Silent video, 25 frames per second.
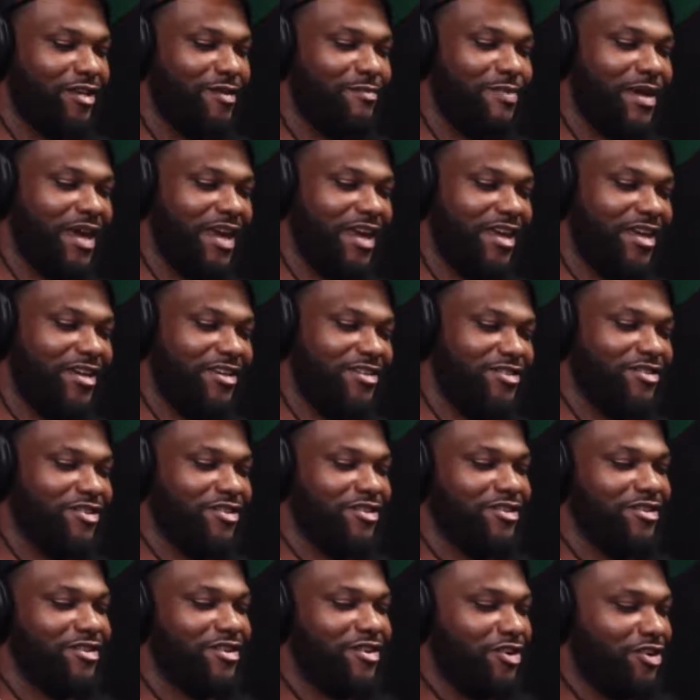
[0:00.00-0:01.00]
pants
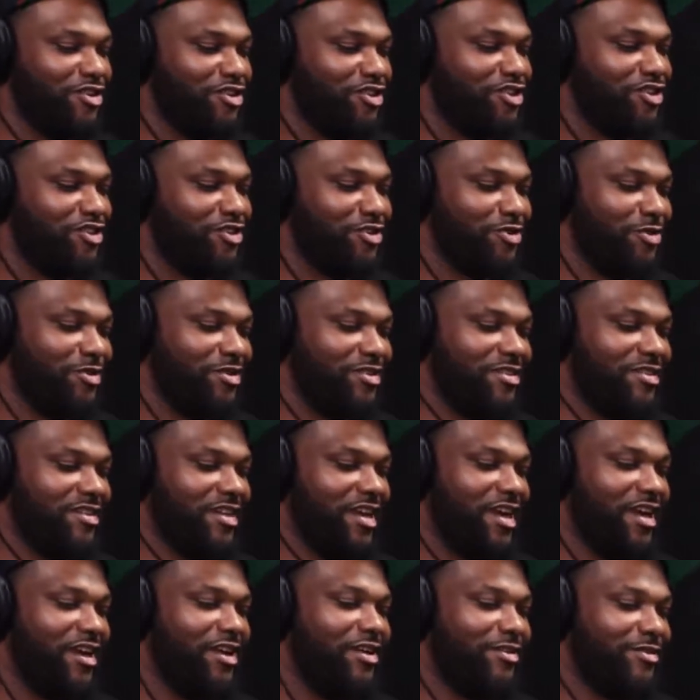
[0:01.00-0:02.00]
or your shorts
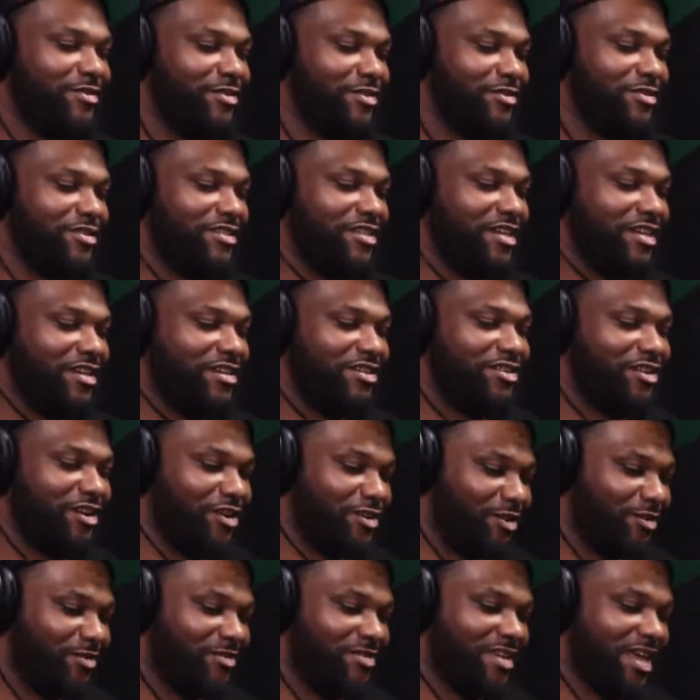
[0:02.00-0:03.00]
down. Your
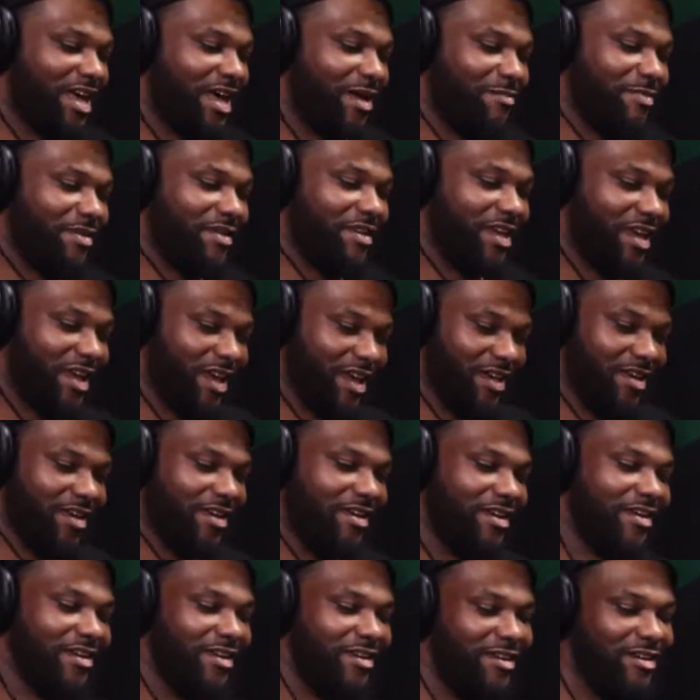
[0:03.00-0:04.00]
t-shirt on top of that.
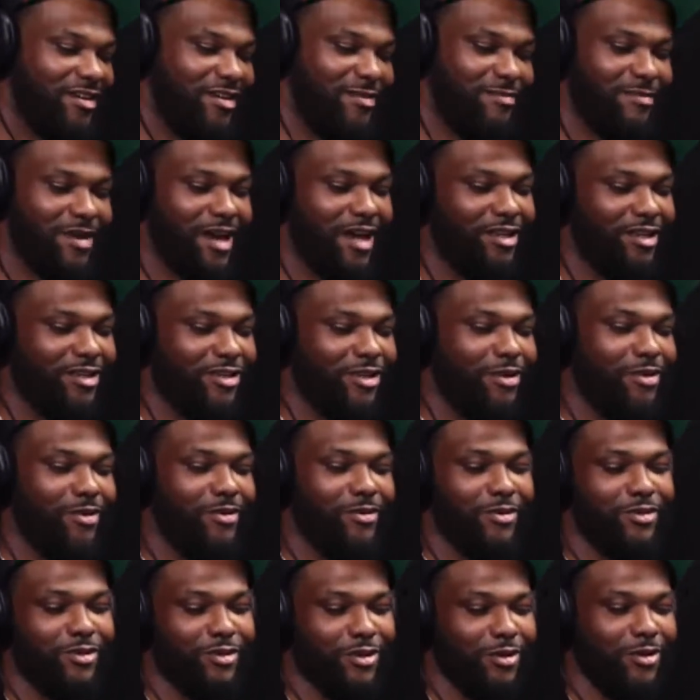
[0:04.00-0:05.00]
You might
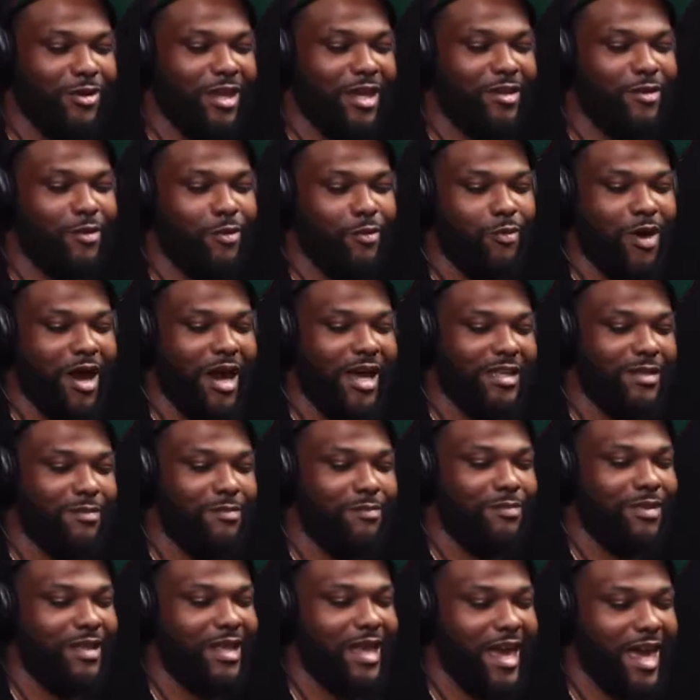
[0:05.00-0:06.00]
throw like a white
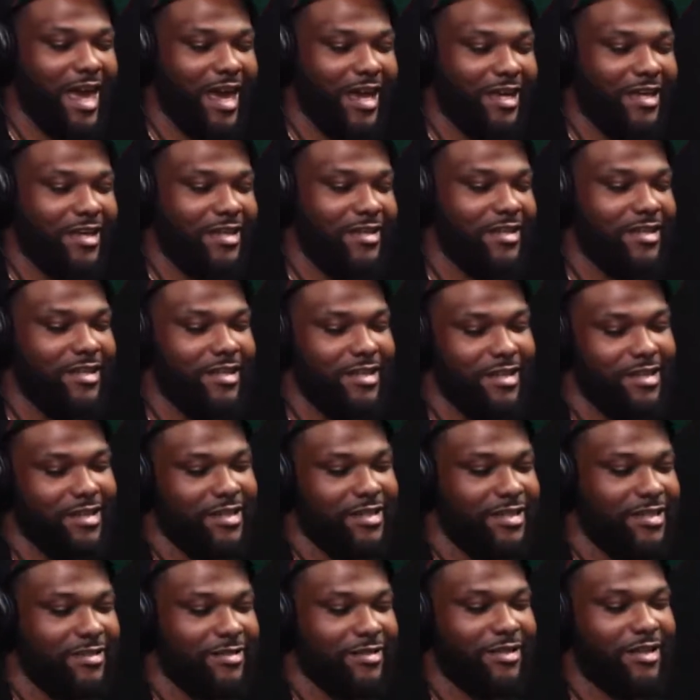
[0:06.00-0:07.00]
and black
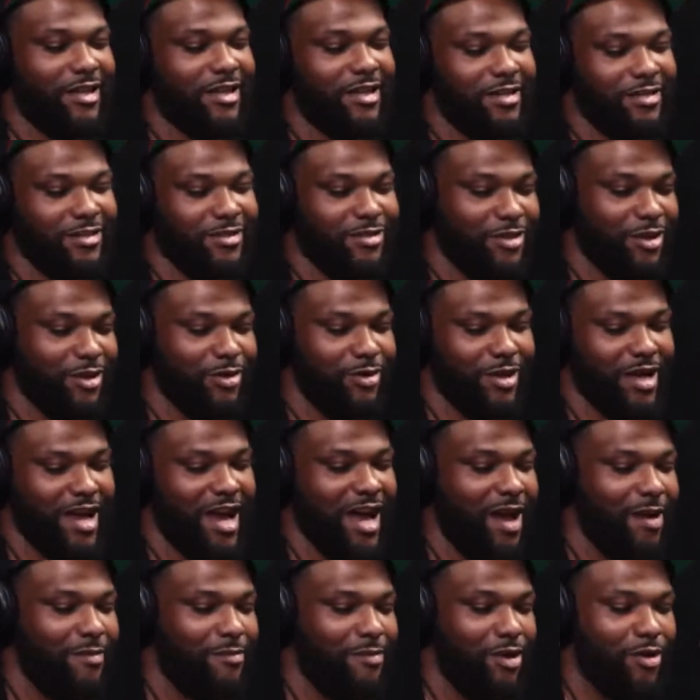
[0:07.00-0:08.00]

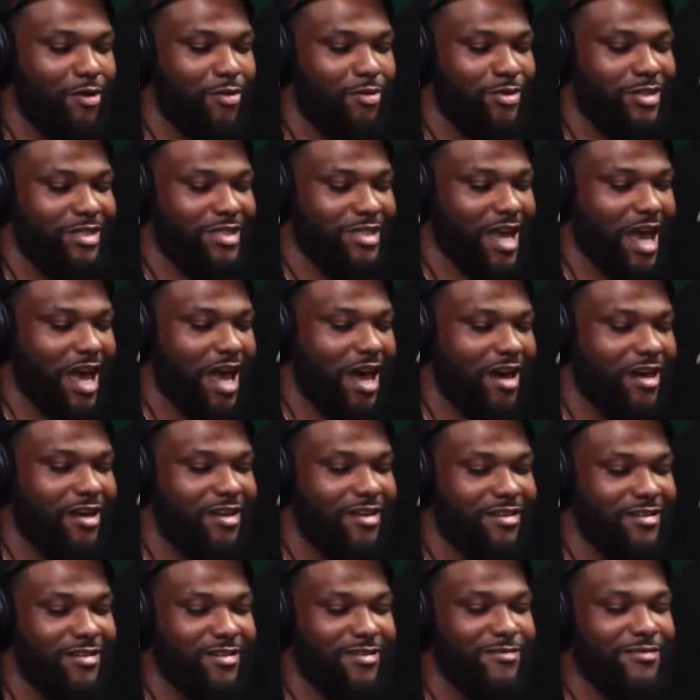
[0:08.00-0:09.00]
combo
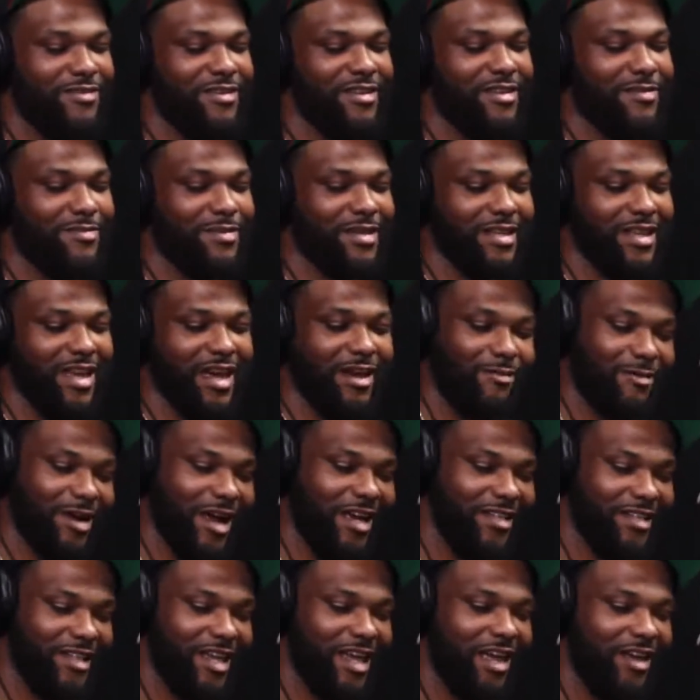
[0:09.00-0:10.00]
sock. You feel me? Like
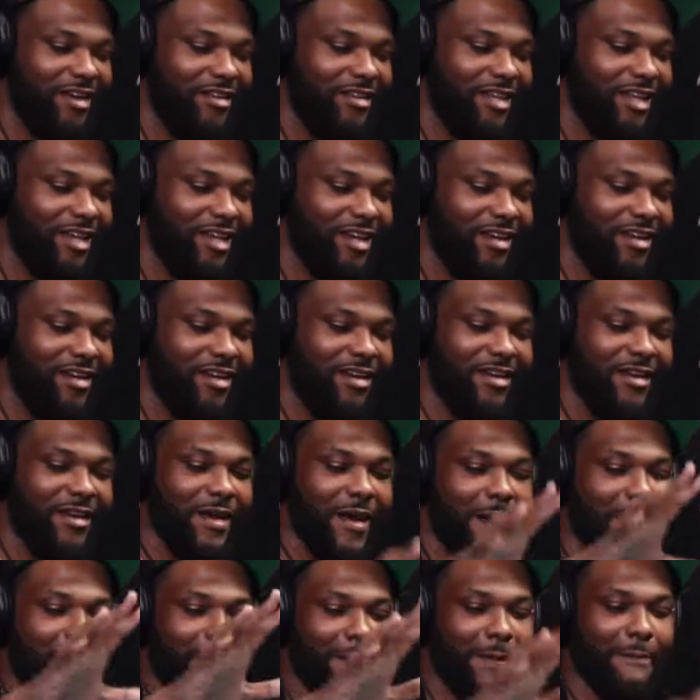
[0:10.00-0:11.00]
right down there,
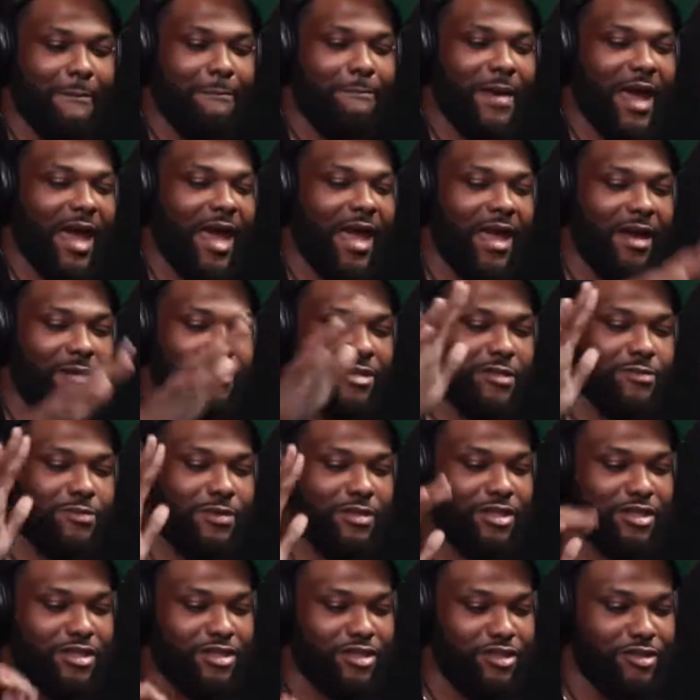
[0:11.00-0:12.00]
and bam, just
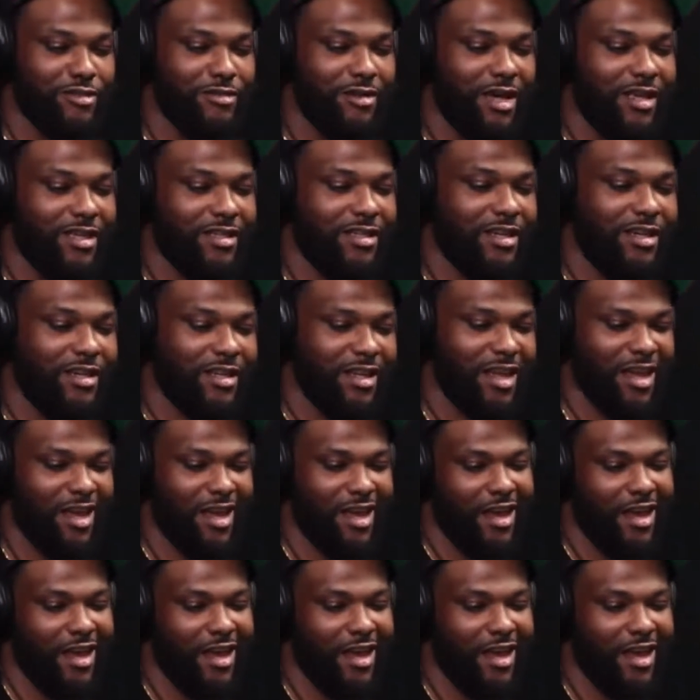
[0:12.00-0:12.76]
put the shoe right there. Like,